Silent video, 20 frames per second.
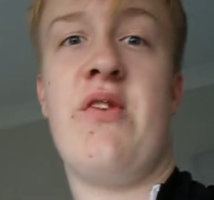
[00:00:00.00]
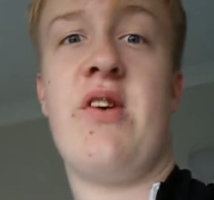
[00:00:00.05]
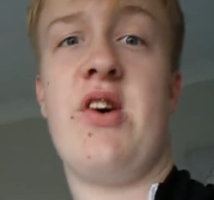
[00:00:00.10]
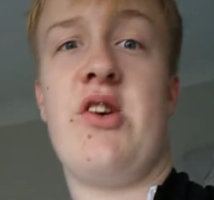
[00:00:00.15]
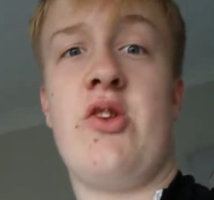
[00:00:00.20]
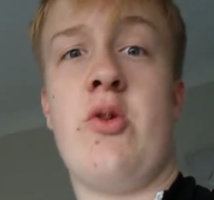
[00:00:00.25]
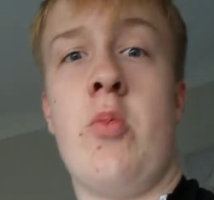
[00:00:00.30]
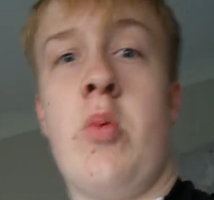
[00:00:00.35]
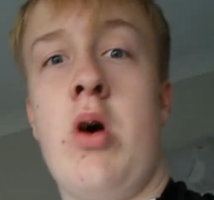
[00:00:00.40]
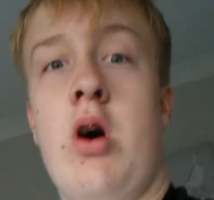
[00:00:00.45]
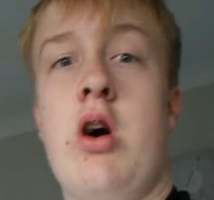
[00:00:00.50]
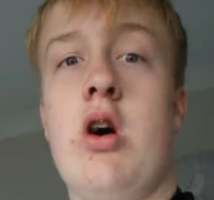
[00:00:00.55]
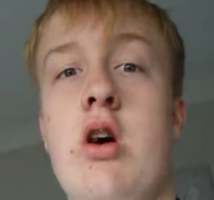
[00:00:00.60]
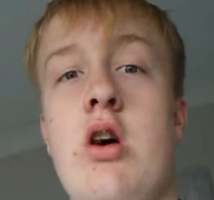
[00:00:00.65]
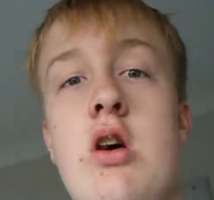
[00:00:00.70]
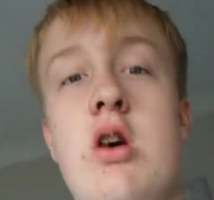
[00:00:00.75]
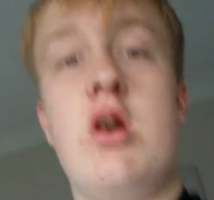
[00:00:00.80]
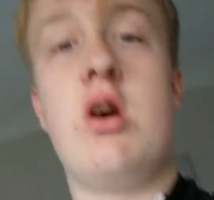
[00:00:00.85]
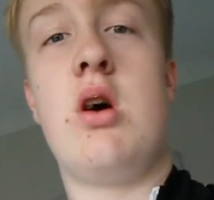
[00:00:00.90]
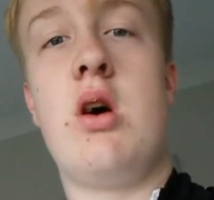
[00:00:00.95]
you for your
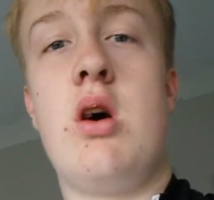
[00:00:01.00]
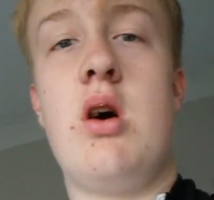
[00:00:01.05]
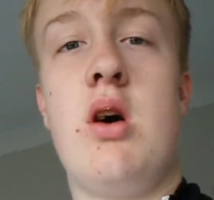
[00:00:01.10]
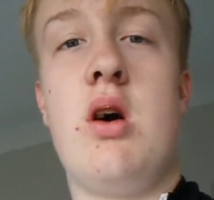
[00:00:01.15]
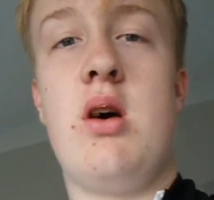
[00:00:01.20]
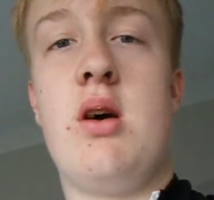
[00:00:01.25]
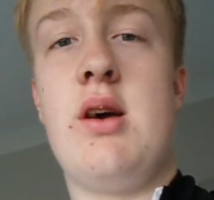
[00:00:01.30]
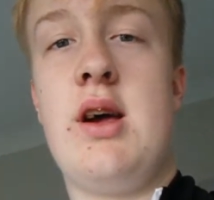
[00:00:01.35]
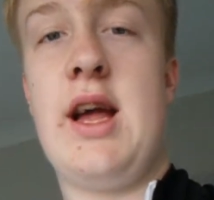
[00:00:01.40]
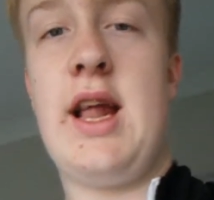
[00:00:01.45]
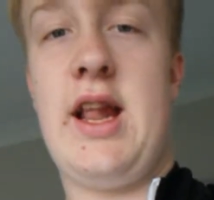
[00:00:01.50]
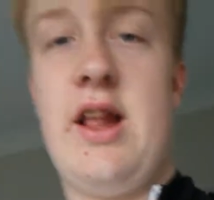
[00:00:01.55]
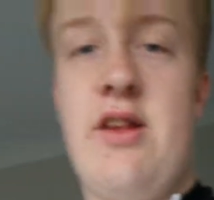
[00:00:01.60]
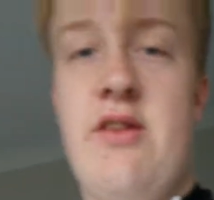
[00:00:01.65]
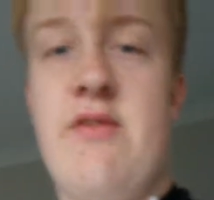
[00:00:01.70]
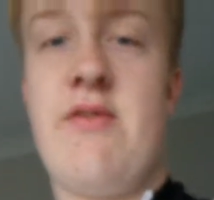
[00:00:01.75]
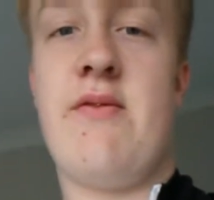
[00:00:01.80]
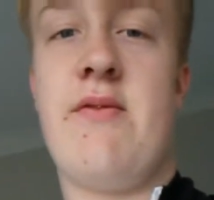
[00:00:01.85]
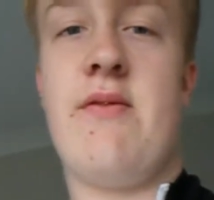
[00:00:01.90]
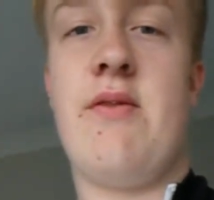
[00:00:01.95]
support in
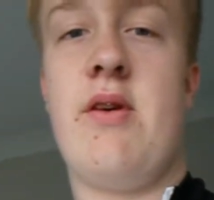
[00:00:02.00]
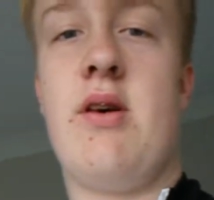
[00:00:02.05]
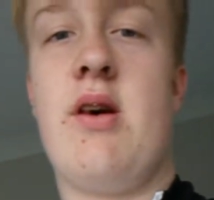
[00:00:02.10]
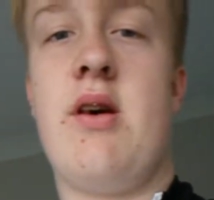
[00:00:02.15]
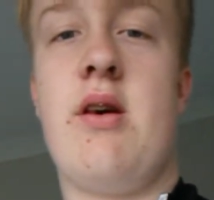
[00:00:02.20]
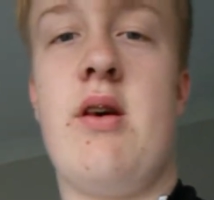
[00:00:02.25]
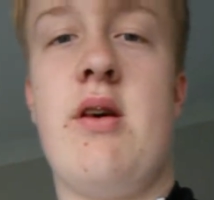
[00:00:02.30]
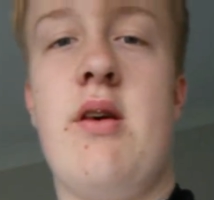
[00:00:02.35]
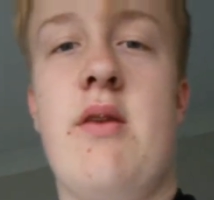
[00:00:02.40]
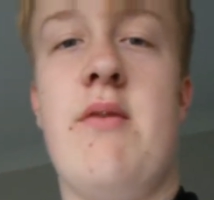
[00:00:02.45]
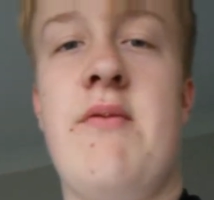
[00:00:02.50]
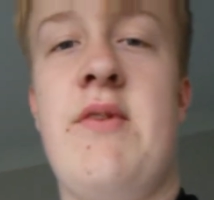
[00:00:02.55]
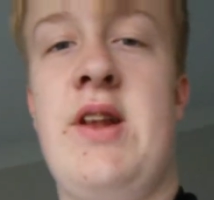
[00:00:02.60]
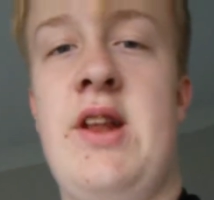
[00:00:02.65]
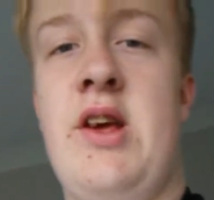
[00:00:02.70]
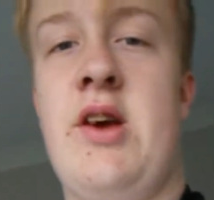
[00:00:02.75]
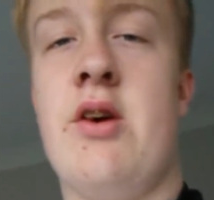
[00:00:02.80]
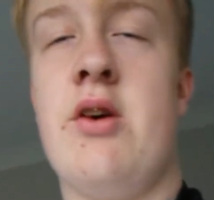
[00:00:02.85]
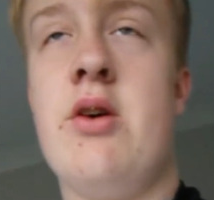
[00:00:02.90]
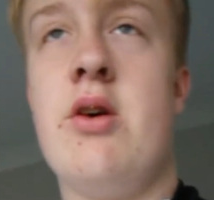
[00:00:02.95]
this
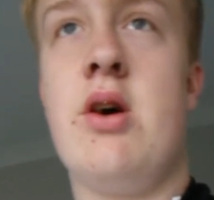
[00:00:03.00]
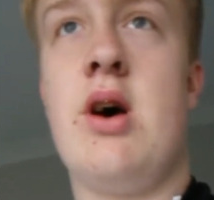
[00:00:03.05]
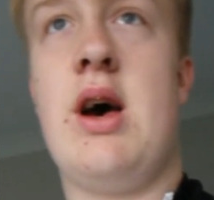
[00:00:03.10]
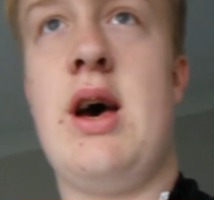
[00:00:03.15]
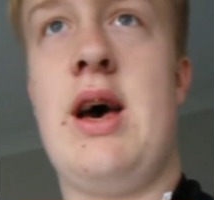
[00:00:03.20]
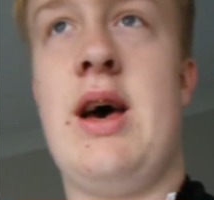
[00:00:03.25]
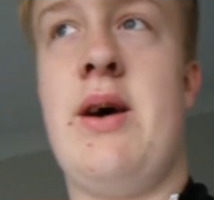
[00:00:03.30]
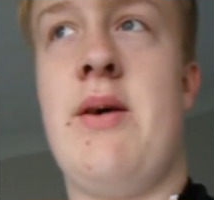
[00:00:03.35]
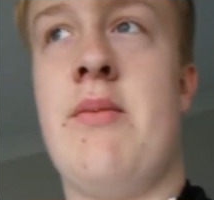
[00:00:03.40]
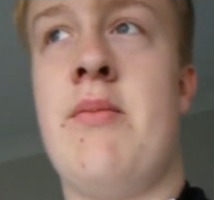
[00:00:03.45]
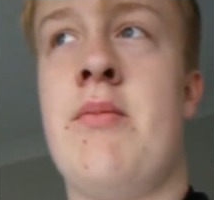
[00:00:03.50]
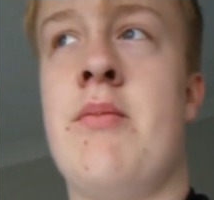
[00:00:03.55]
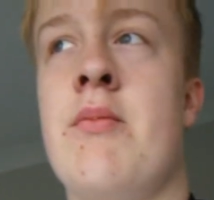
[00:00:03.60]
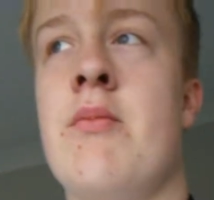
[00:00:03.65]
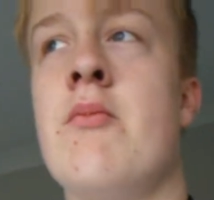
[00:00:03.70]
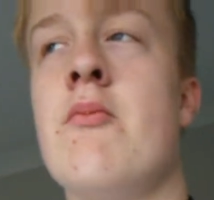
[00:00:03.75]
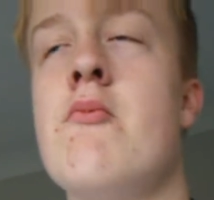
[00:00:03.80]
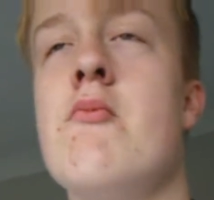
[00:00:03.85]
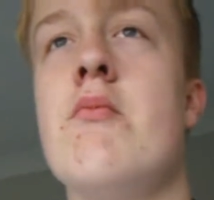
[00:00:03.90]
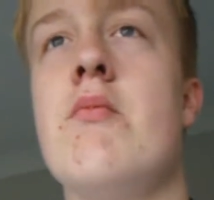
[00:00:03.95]
video. Um,
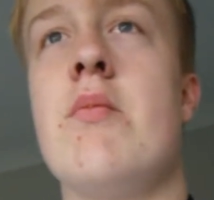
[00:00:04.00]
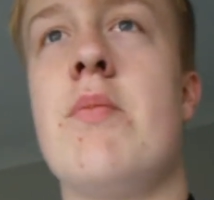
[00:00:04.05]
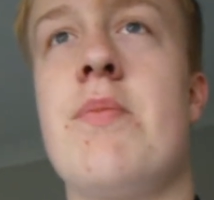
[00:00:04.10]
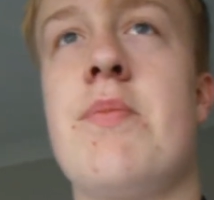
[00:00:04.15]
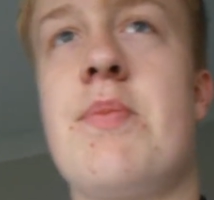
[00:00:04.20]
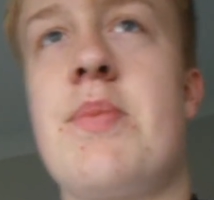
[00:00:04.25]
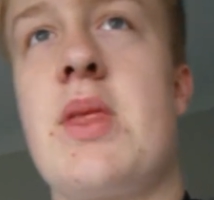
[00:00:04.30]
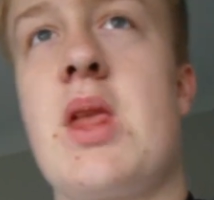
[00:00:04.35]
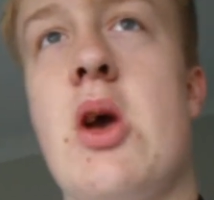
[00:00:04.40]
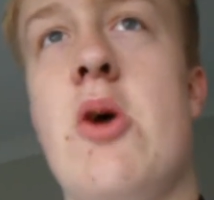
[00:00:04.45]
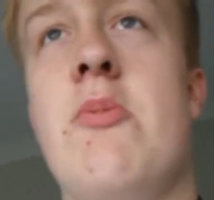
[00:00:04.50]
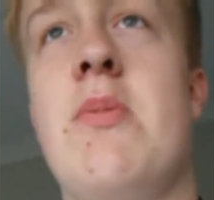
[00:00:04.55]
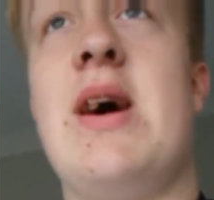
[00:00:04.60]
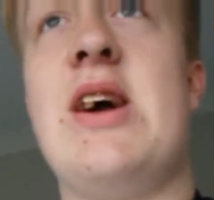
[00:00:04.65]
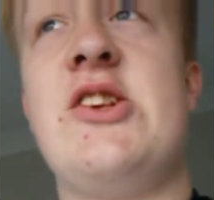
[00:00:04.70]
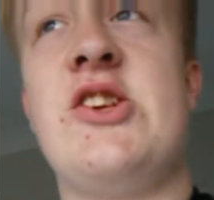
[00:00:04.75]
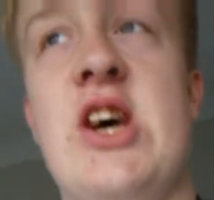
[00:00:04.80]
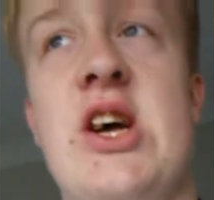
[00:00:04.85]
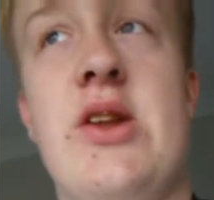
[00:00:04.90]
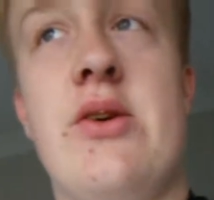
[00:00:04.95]

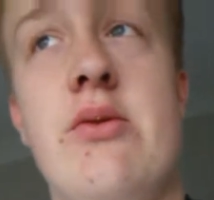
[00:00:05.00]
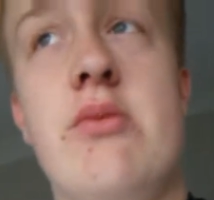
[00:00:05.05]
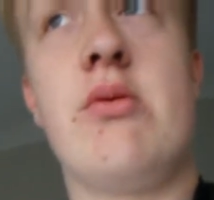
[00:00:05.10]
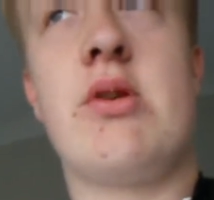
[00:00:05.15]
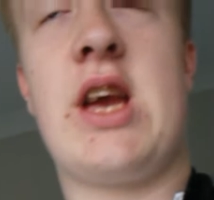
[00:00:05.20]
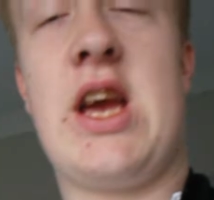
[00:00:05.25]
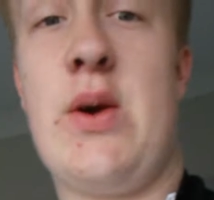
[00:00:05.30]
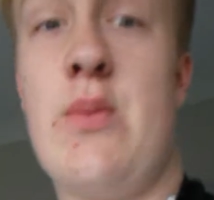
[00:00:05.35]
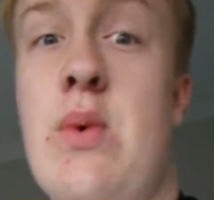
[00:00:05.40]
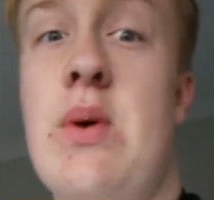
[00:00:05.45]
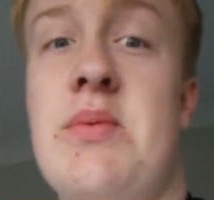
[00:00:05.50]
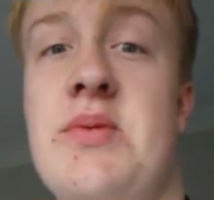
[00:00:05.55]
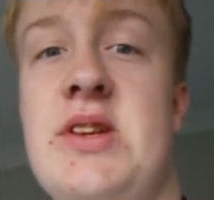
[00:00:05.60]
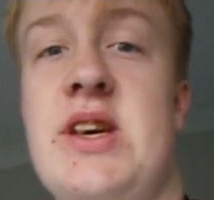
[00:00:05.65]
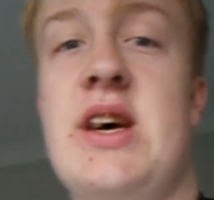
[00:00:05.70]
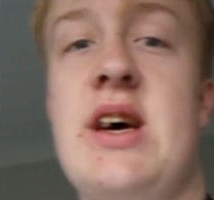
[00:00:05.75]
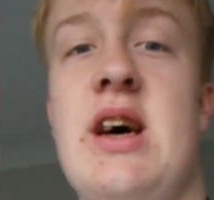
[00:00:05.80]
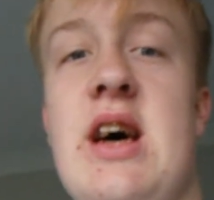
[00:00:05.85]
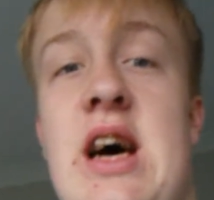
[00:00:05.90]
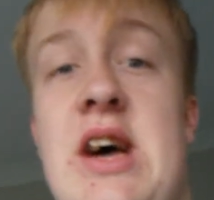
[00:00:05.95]
my channel, Kieran
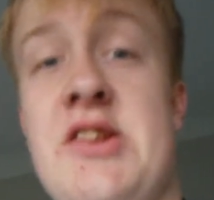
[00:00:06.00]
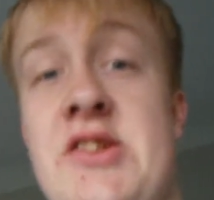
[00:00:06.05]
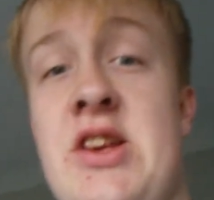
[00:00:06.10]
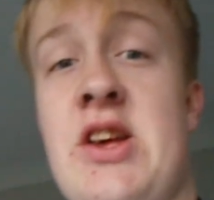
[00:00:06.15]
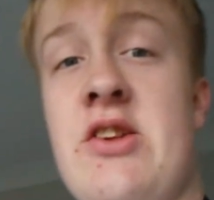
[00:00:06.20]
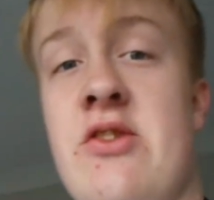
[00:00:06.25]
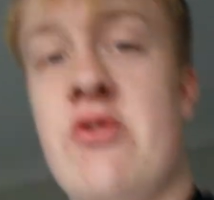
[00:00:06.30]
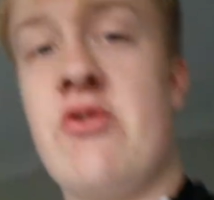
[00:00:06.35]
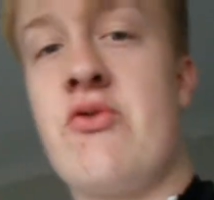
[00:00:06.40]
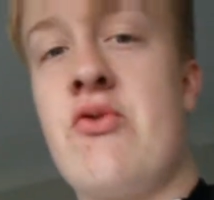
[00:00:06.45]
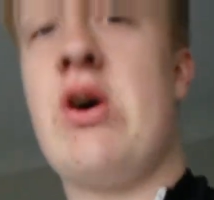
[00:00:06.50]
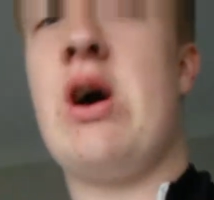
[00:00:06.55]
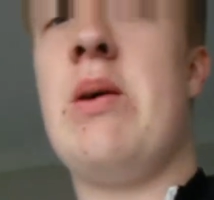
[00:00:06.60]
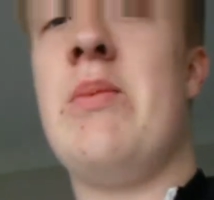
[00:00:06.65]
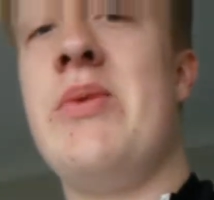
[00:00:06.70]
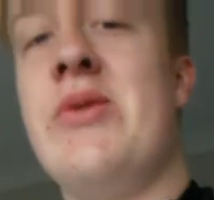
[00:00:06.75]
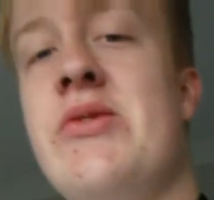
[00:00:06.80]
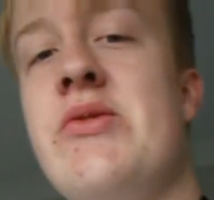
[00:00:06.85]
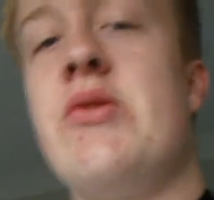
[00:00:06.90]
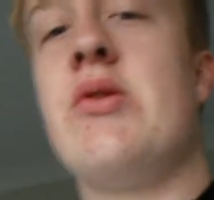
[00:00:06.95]
Webster, has 10
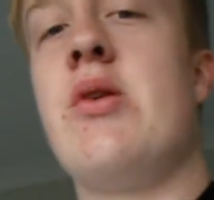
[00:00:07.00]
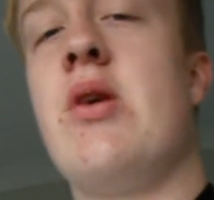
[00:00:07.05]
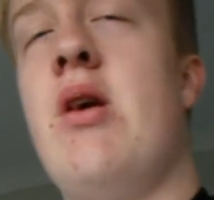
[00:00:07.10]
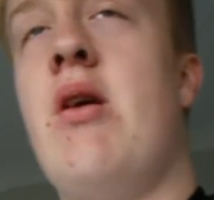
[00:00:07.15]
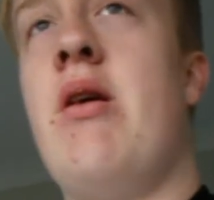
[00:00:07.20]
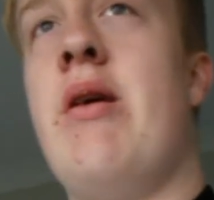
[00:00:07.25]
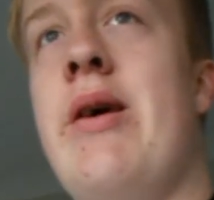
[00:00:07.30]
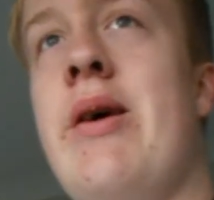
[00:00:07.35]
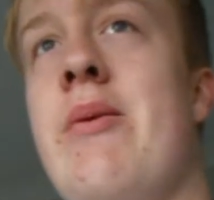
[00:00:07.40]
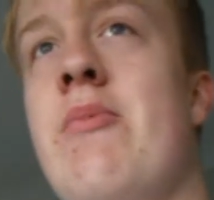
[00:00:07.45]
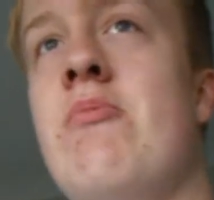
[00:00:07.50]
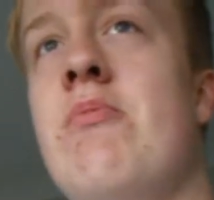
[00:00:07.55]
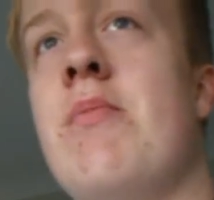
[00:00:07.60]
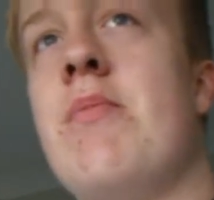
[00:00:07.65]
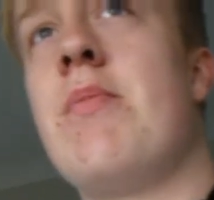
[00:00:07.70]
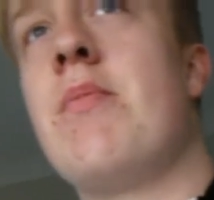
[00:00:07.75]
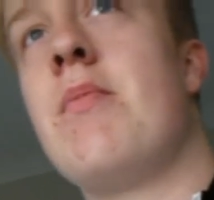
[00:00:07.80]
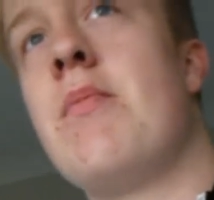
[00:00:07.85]
subscribers. Um,